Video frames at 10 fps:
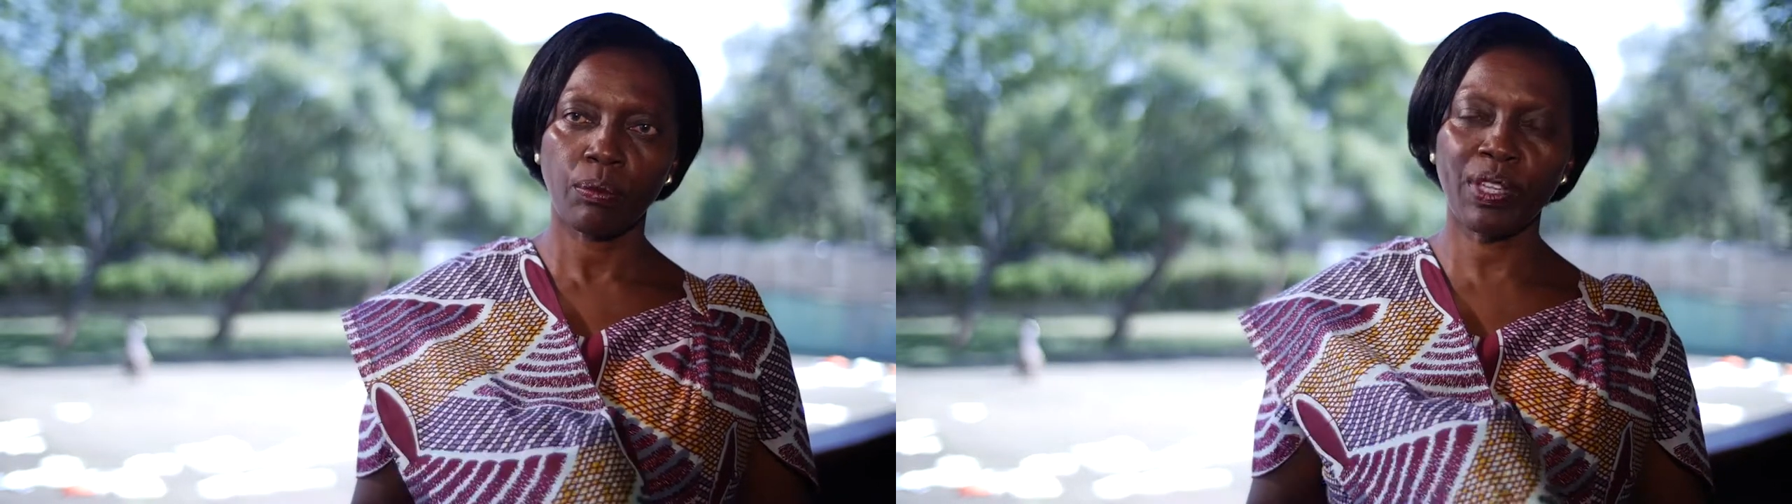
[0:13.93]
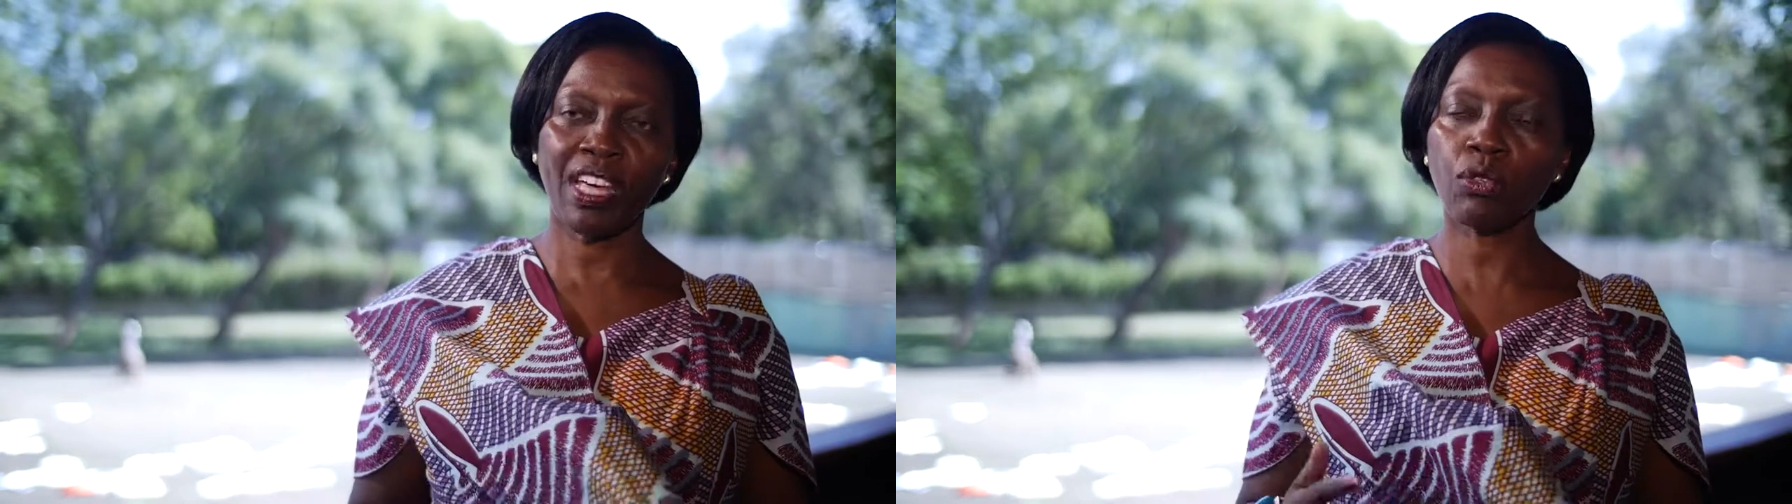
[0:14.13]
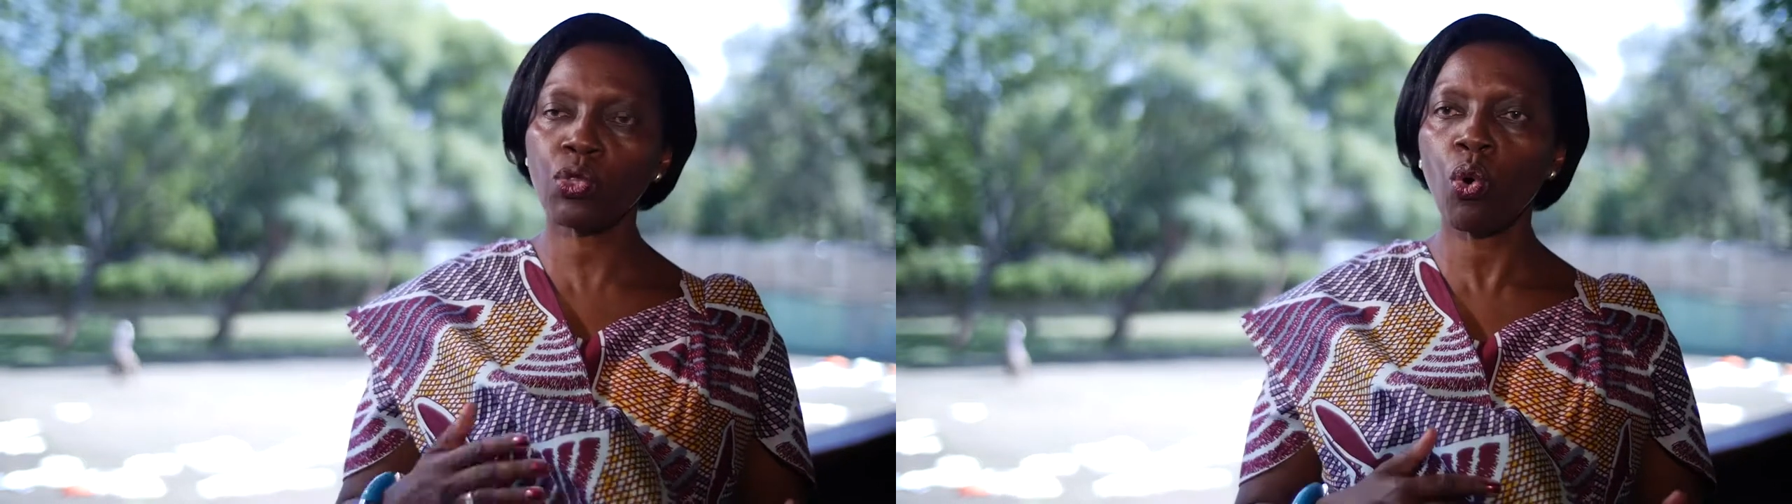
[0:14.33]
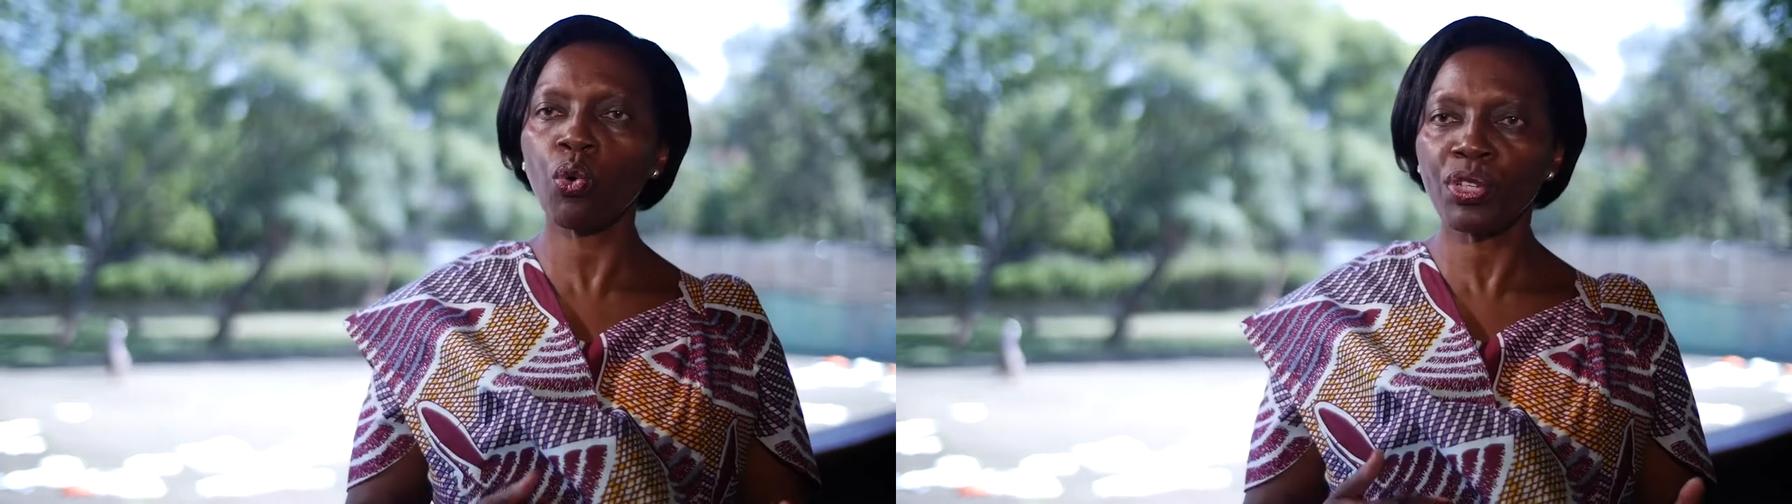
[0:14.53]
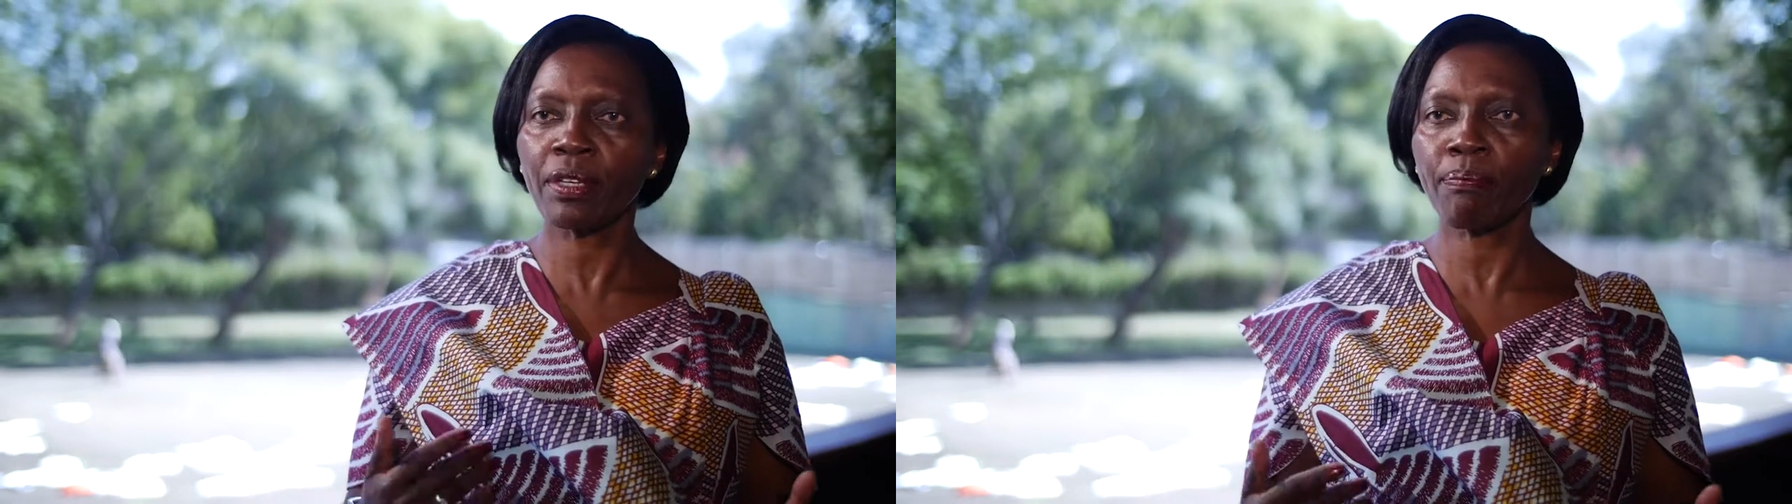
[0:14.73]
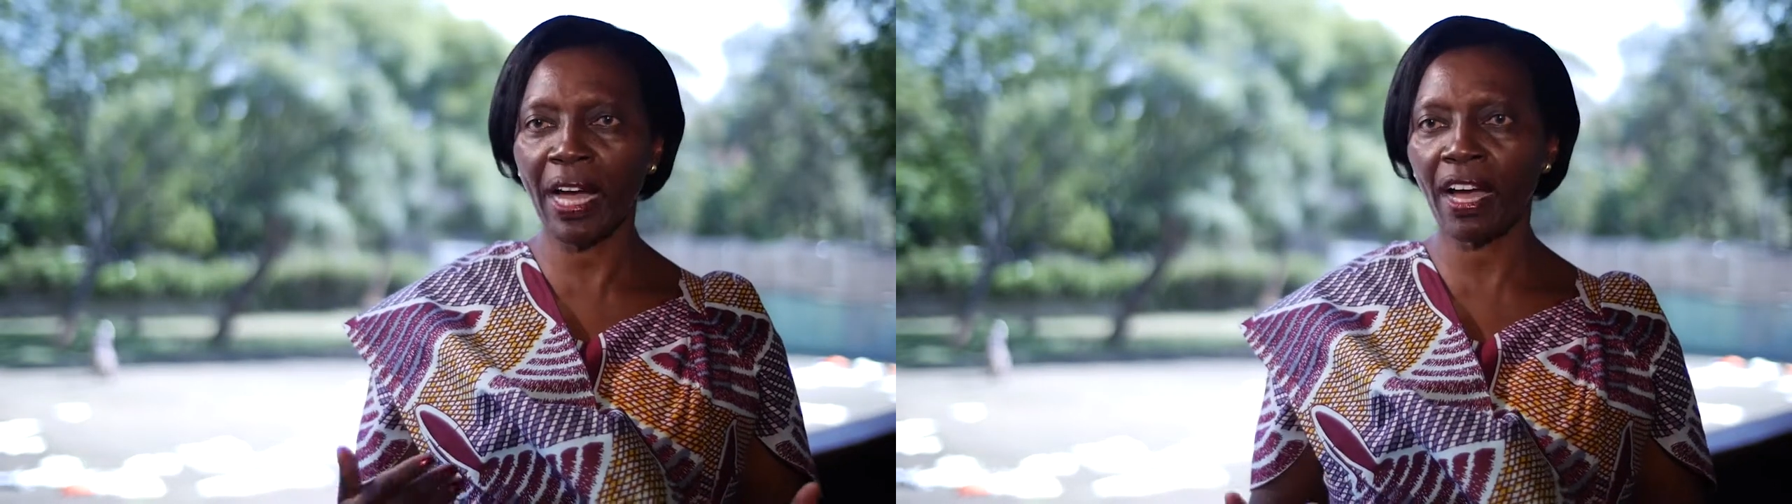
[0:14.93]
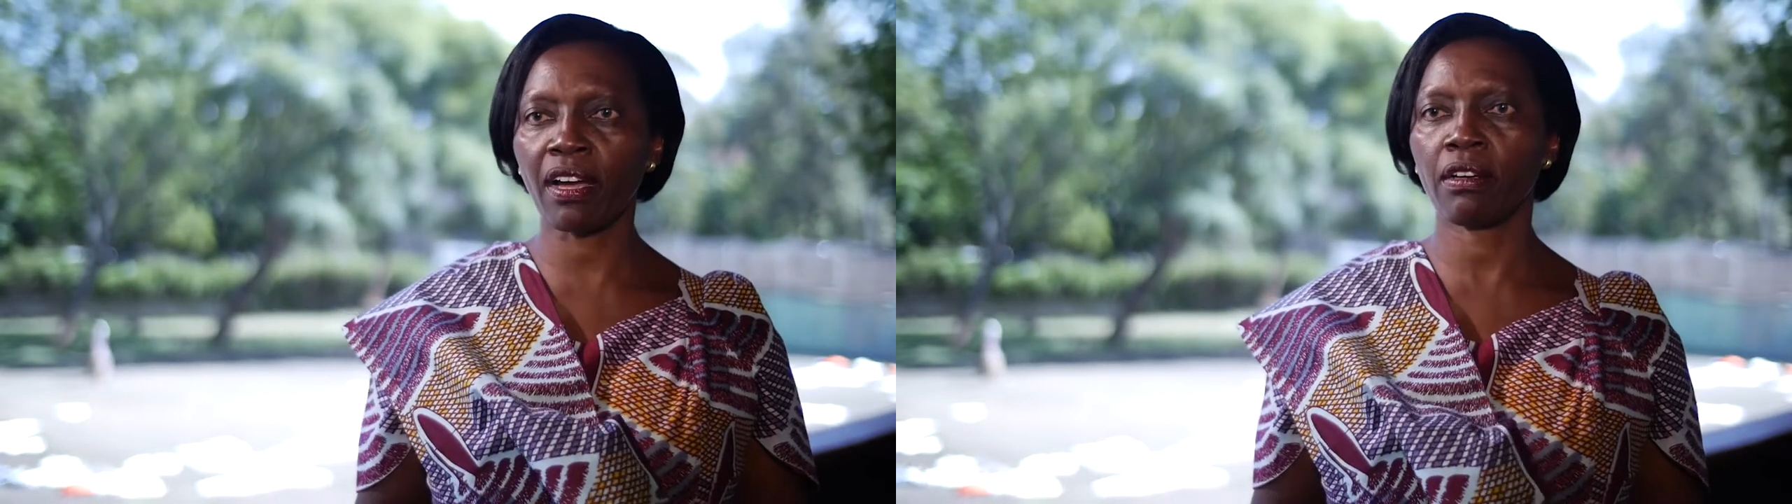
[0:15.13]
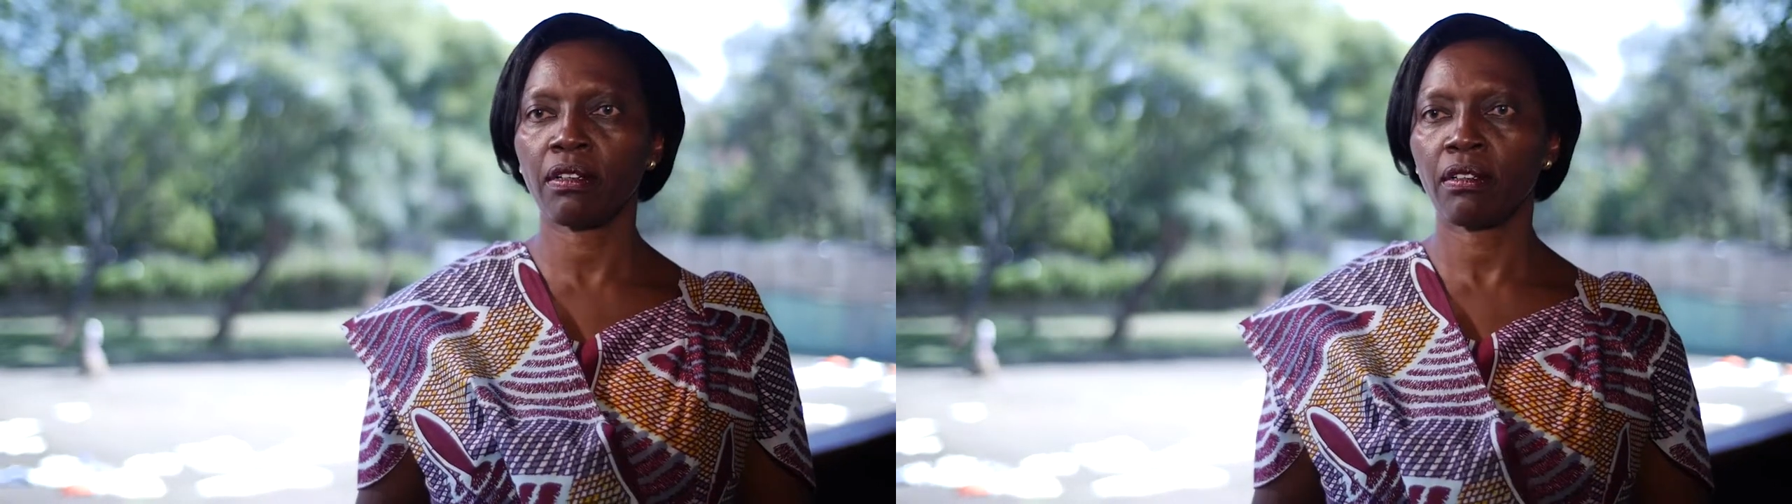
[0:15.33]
without holding back.